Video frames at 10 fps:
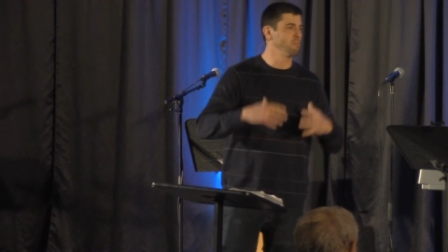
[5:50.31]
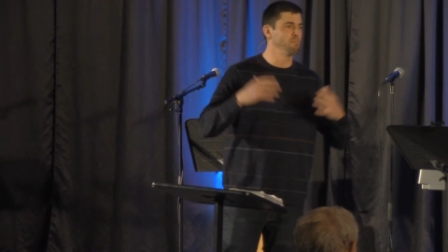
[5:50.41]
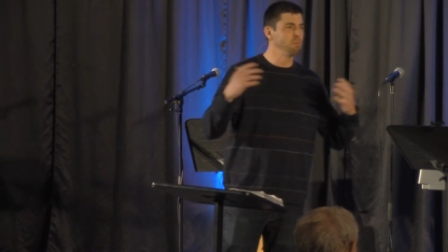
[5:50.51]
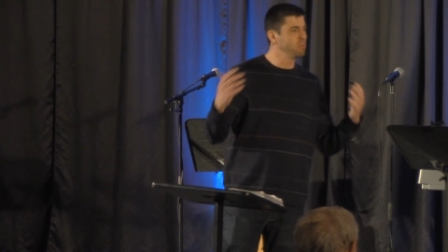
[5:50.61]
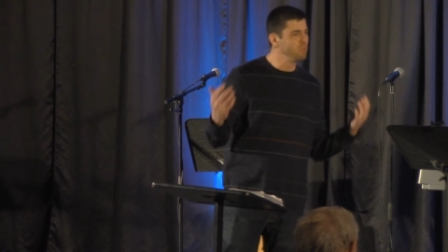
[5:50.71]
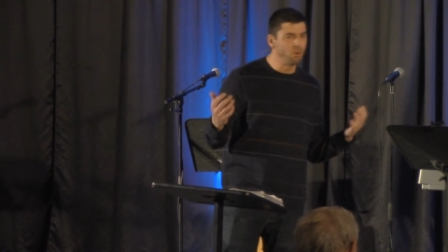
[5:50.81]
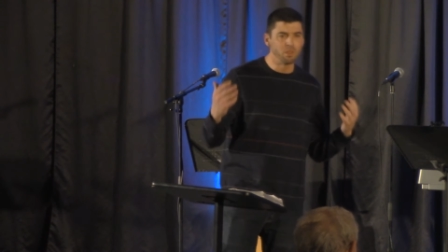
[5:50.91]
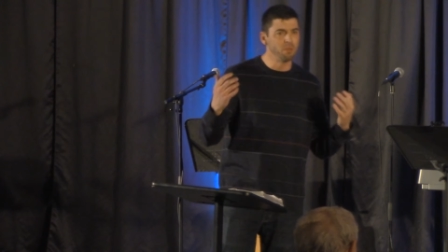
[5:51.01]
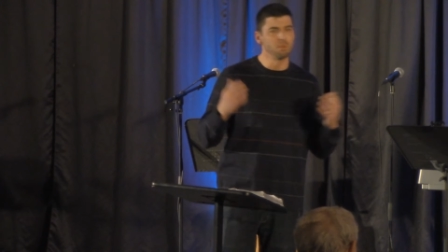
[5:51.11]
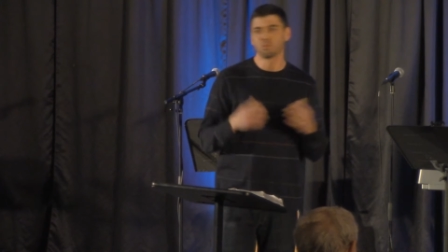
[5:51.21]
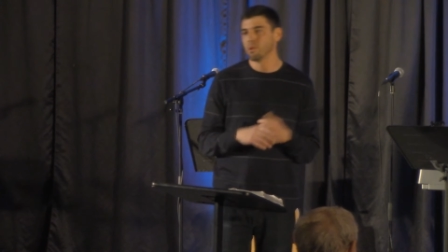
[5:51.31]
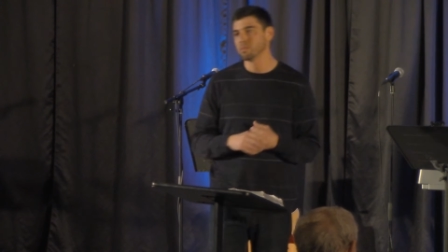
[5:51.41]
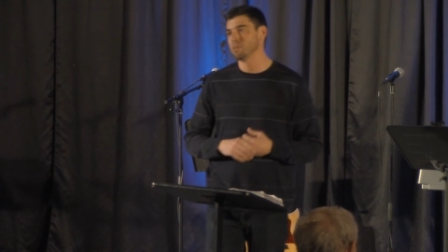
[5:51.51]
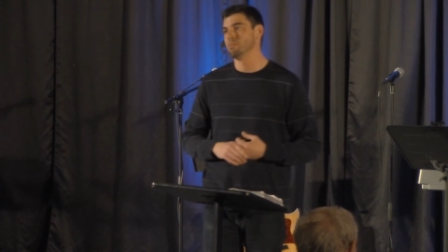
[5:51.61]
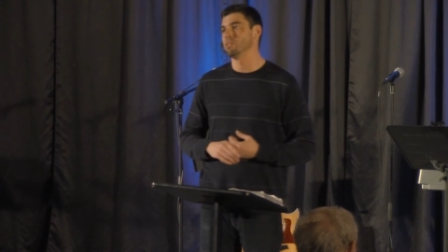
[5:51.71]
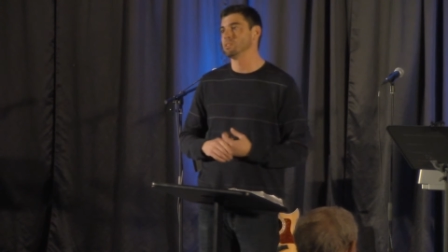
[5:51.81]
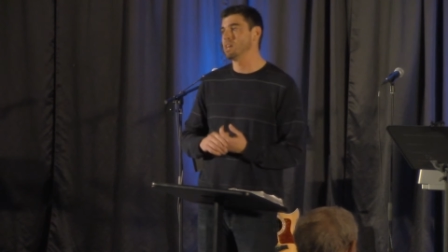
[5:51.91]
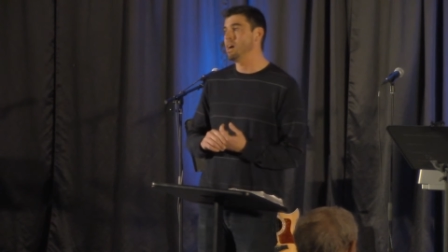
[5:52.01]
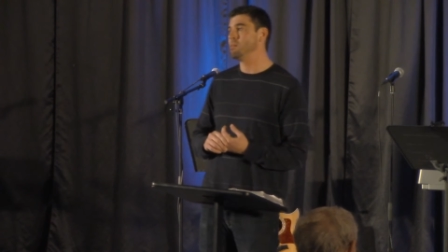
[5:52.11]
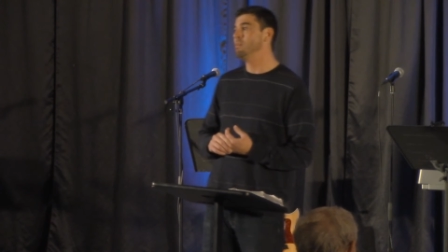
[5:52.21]
and people know them and quote them all the
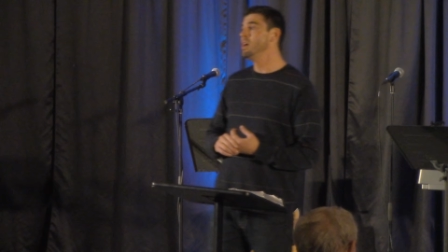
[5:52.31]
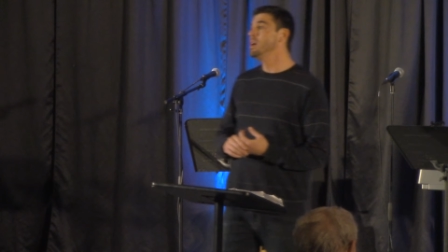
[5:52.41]
time.